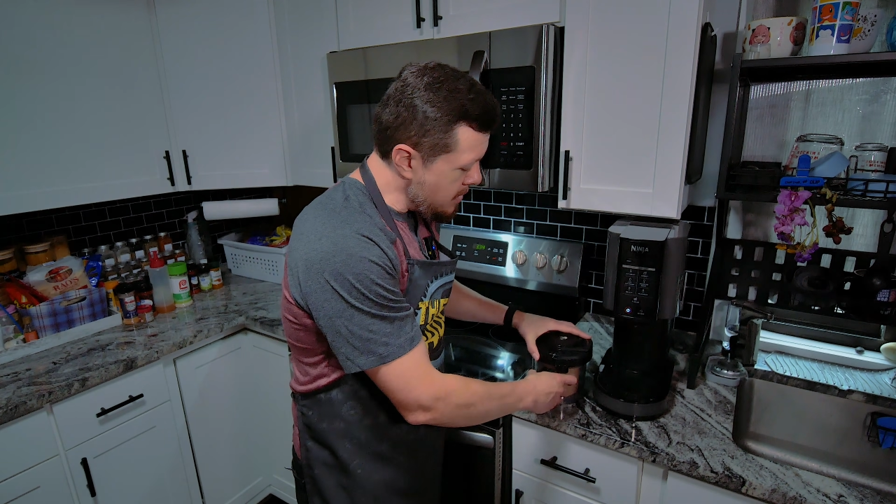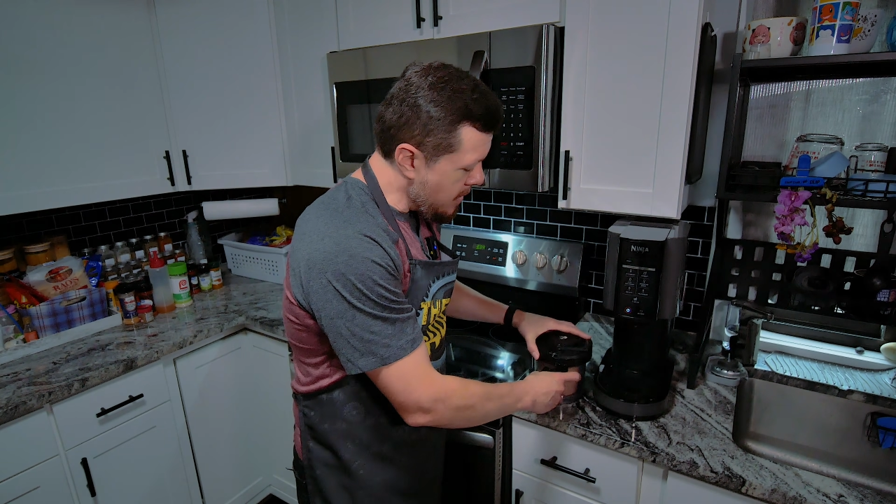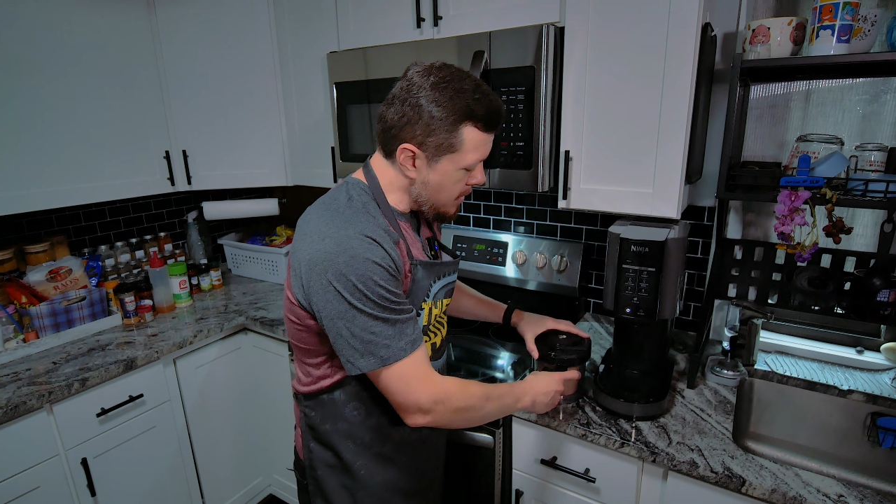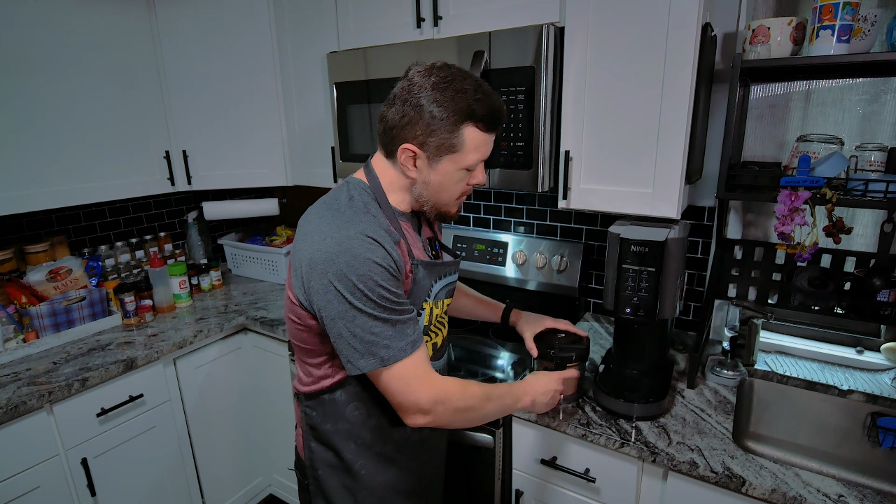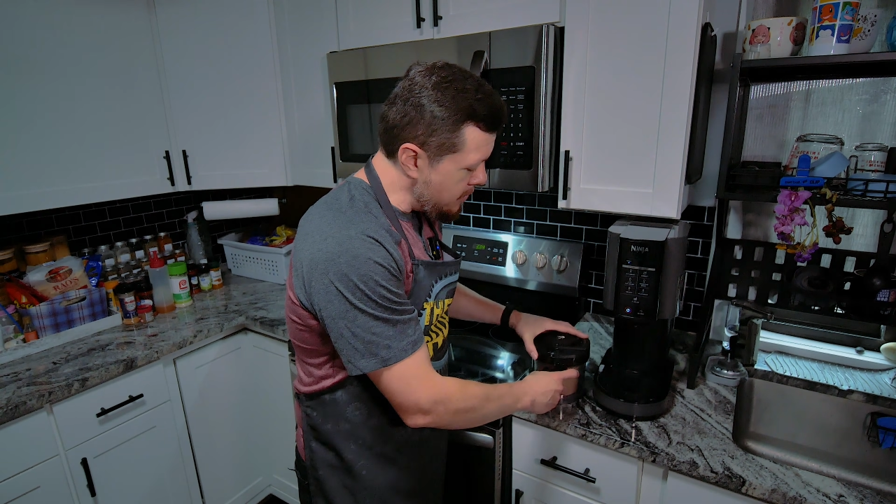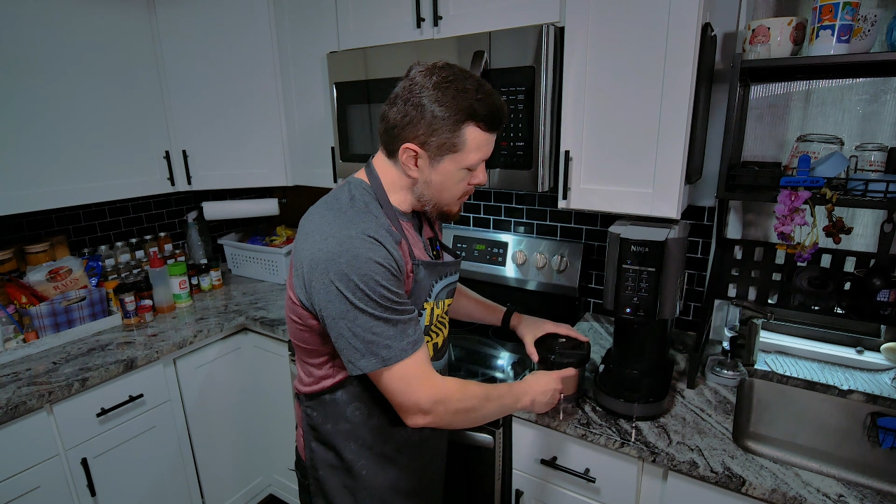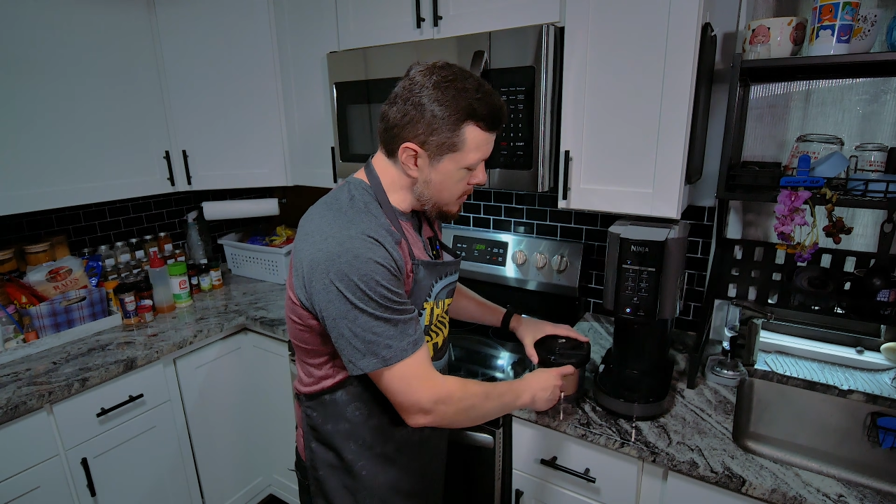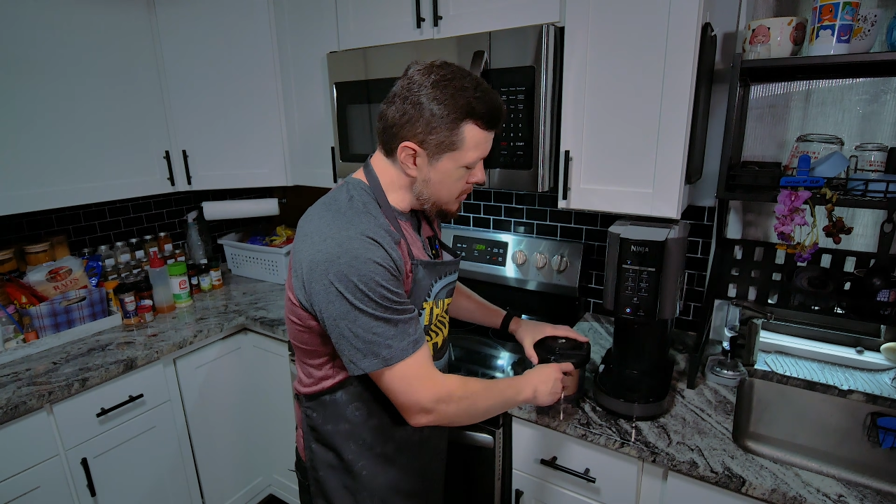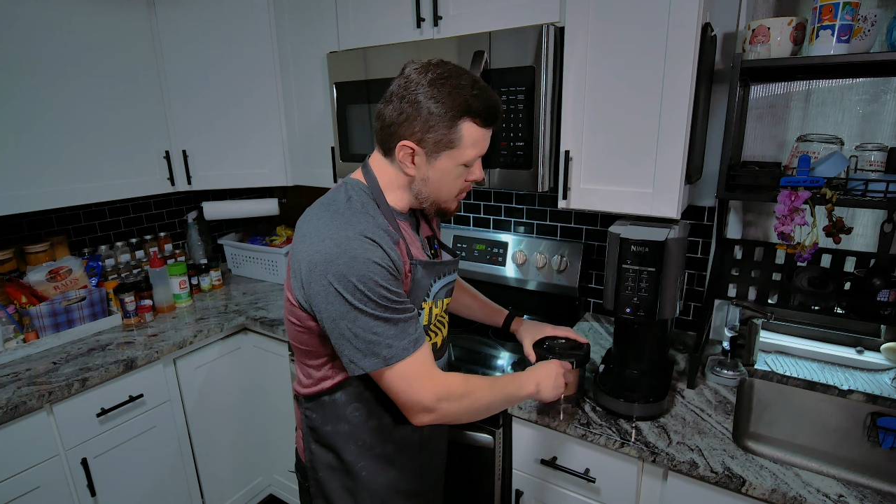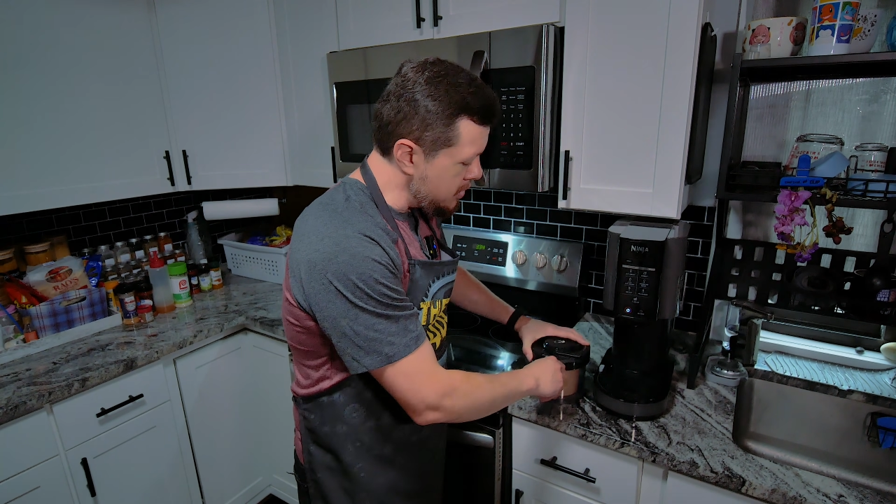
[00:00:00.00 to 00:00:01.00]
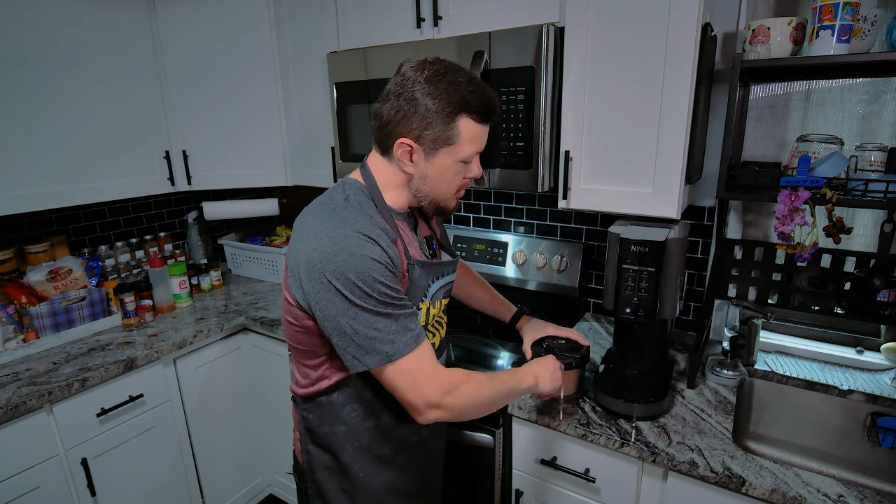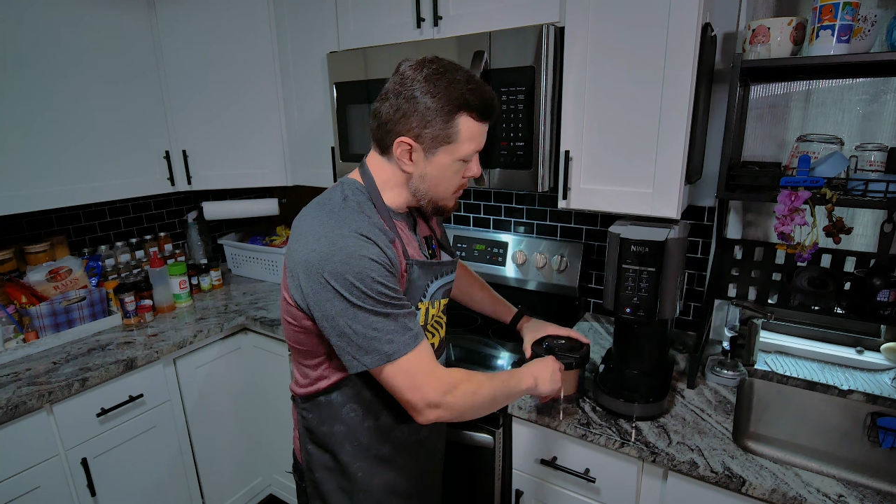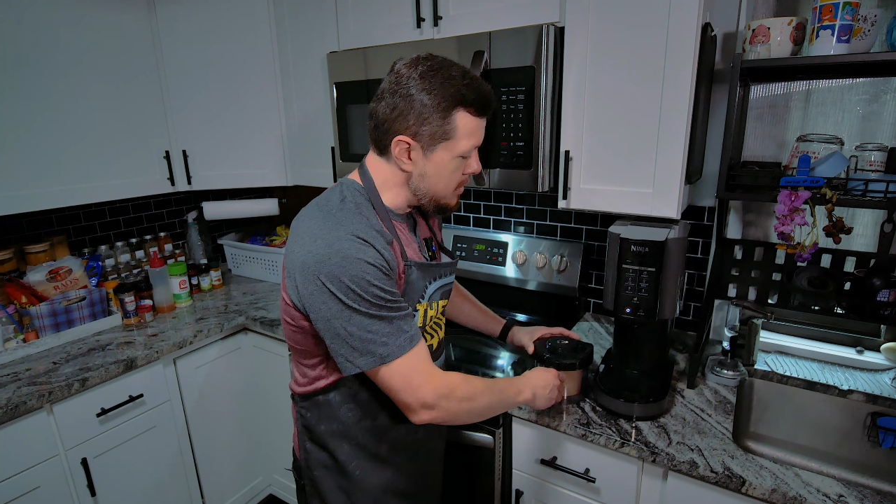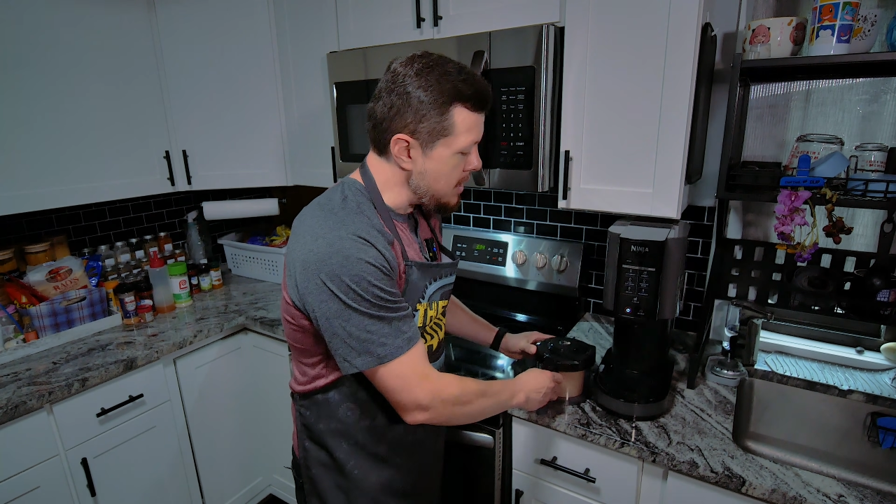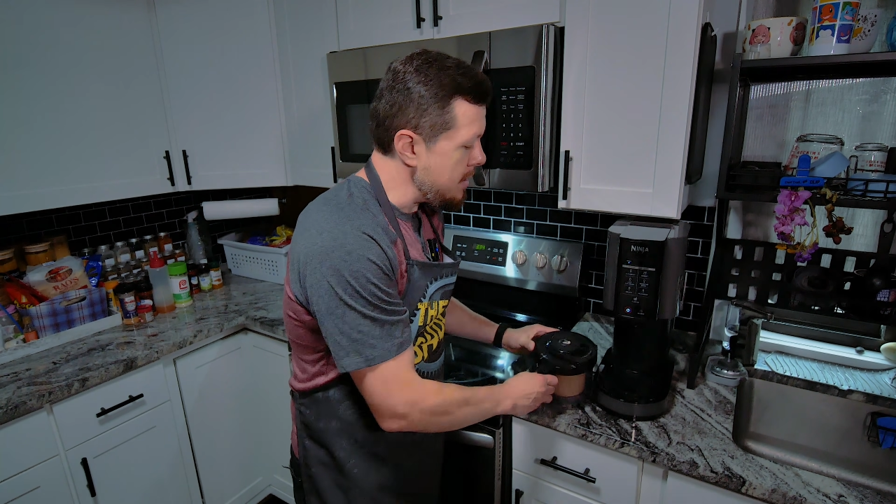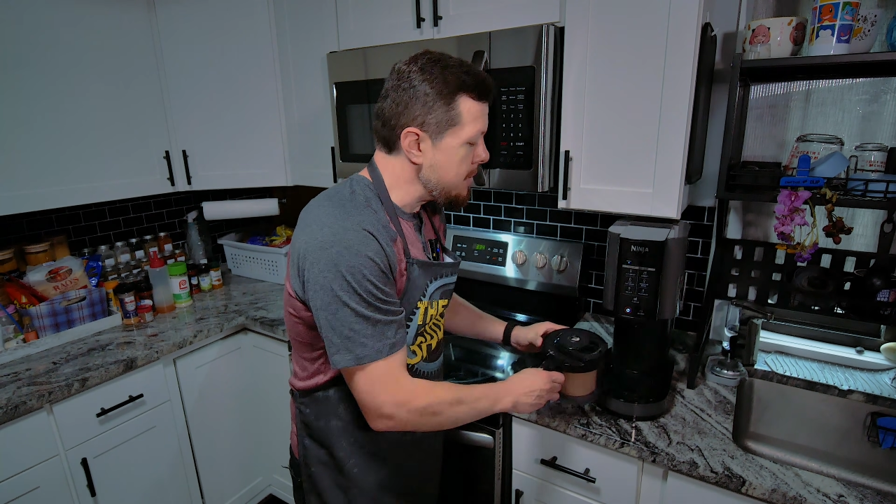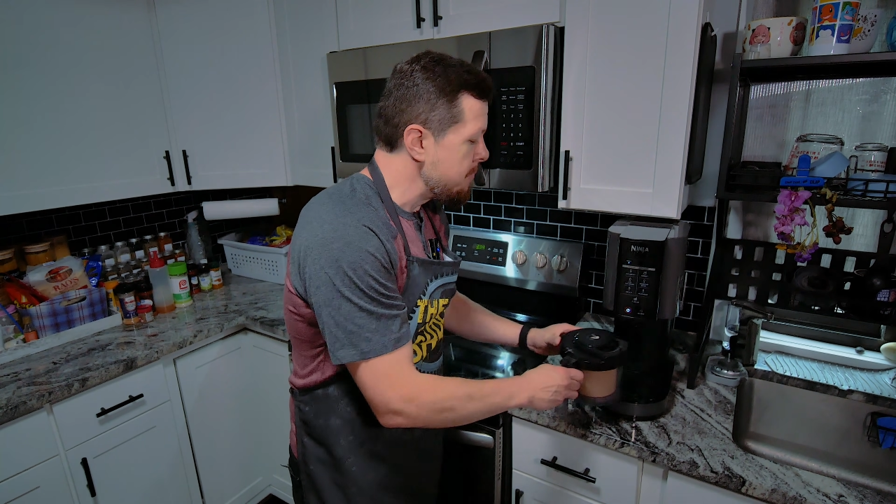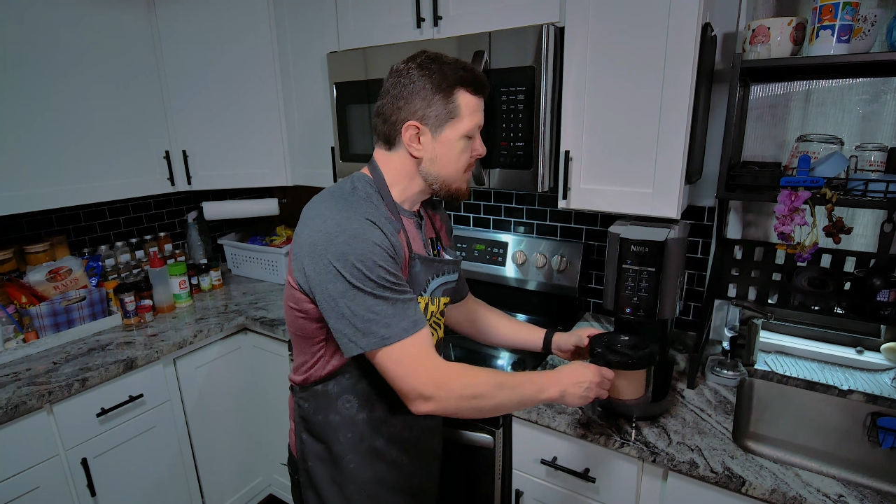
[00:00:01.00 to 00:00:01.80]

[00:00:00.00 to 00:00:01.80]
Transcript: ought to do it, just so it's that